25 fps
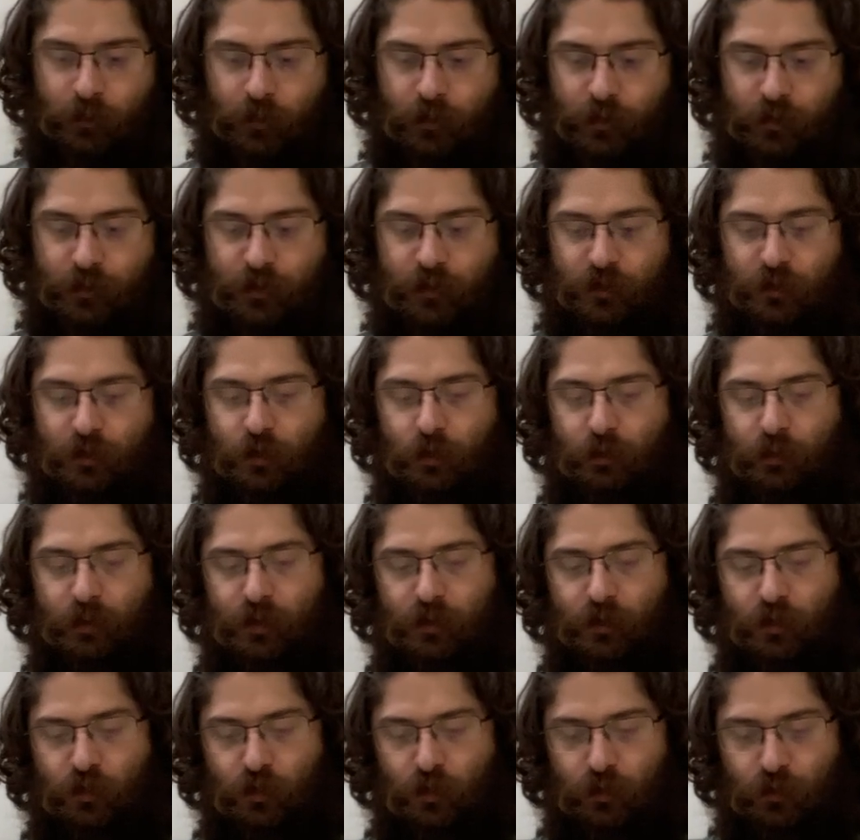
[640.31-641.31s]
This is
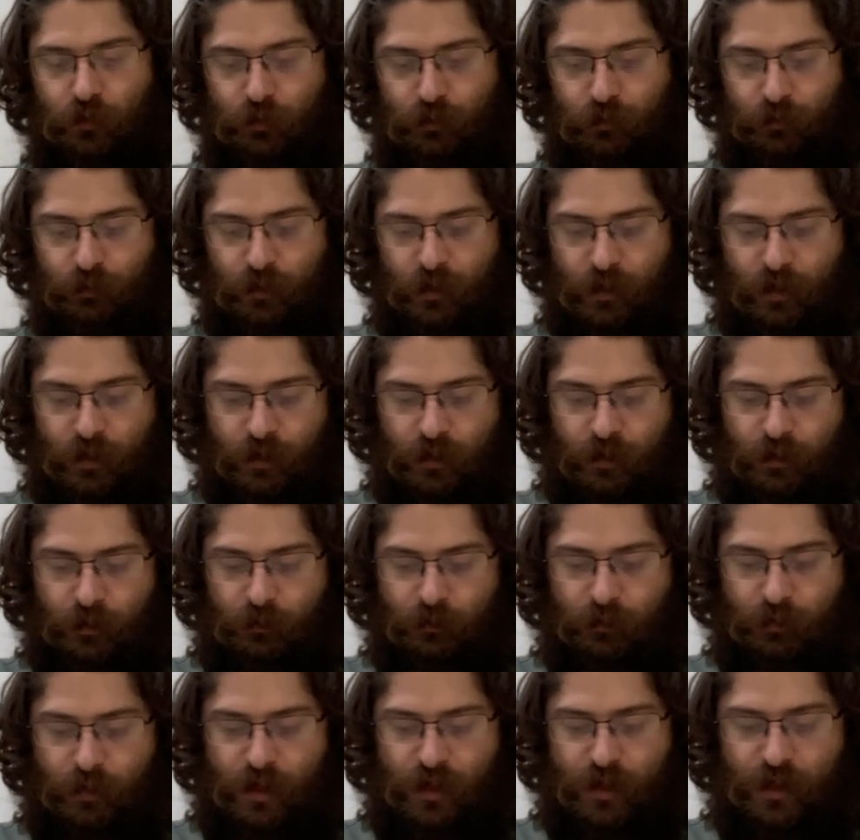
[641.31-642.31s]
going to
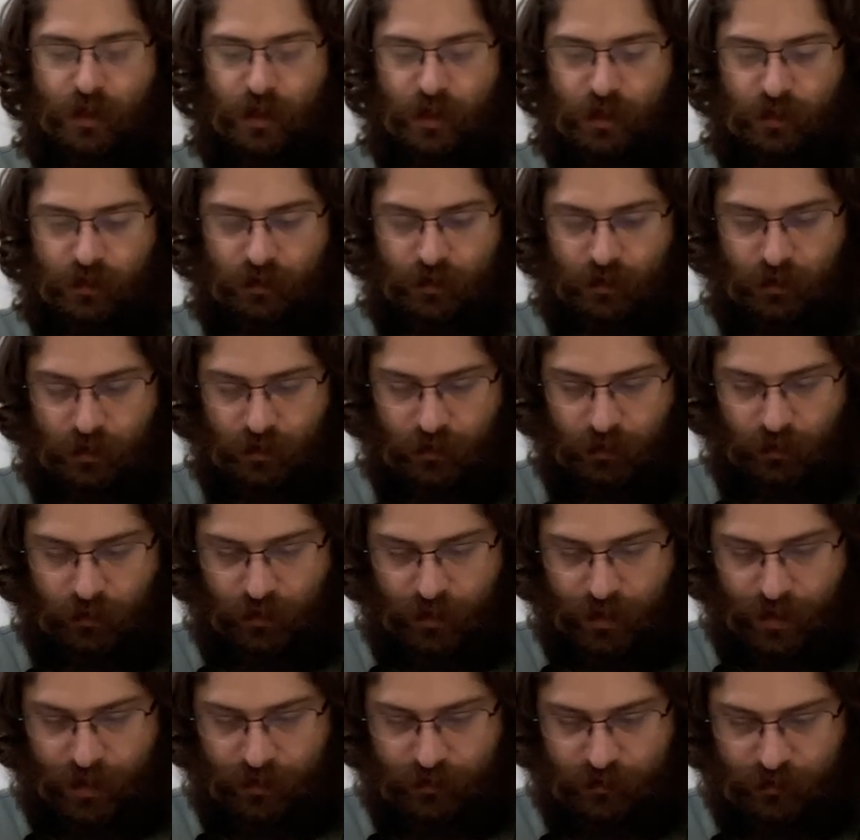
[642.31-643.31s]
make it
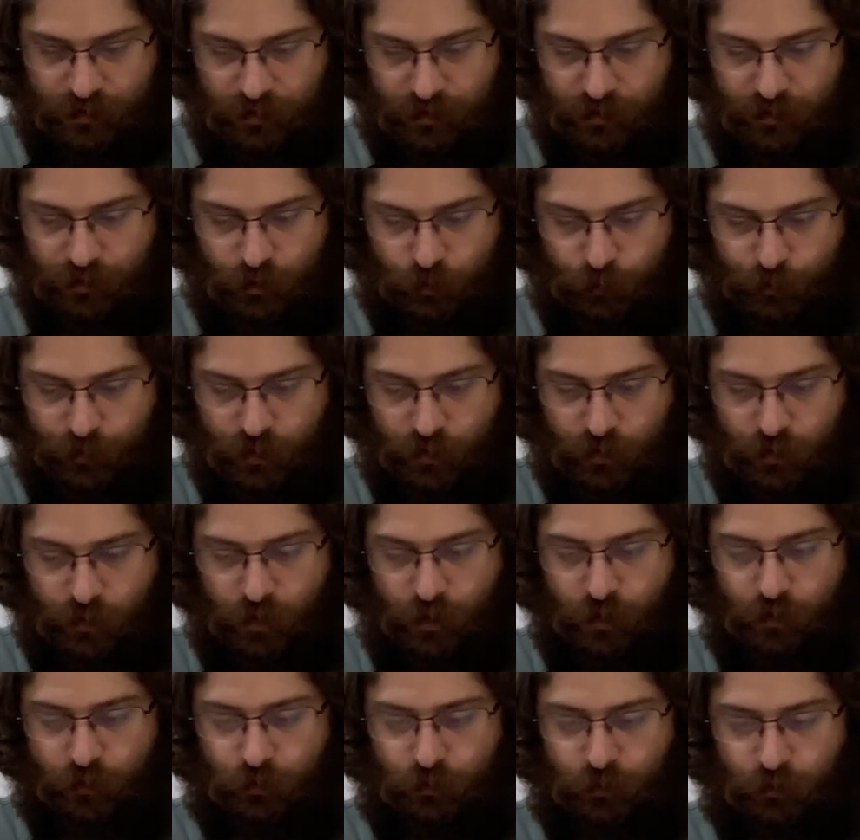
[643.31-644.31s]
last a little bit
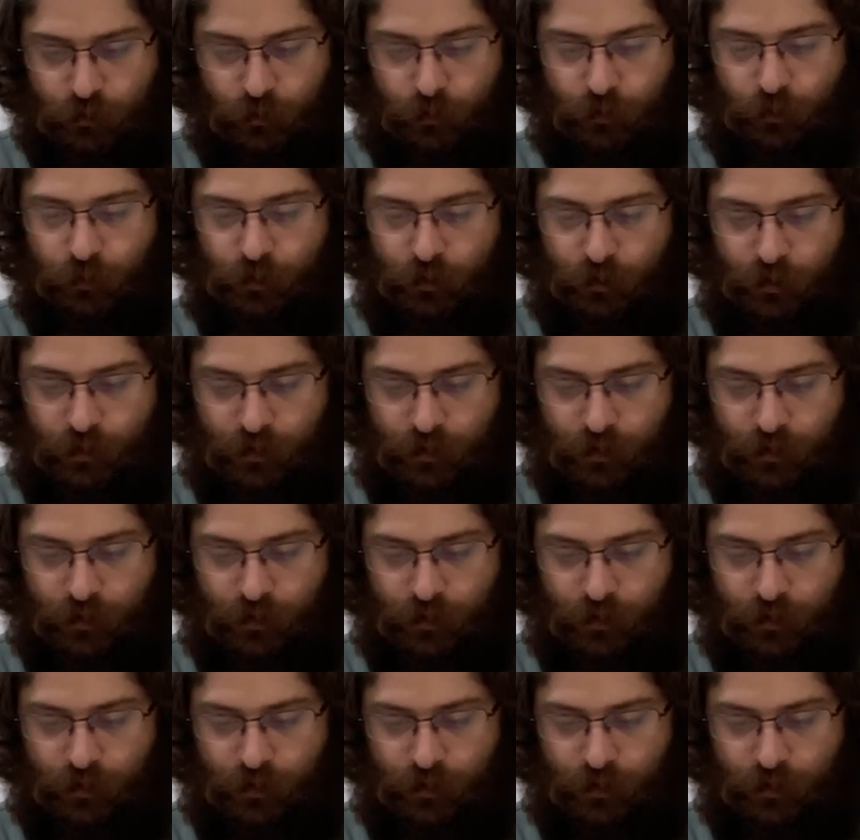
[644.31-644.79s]
longer.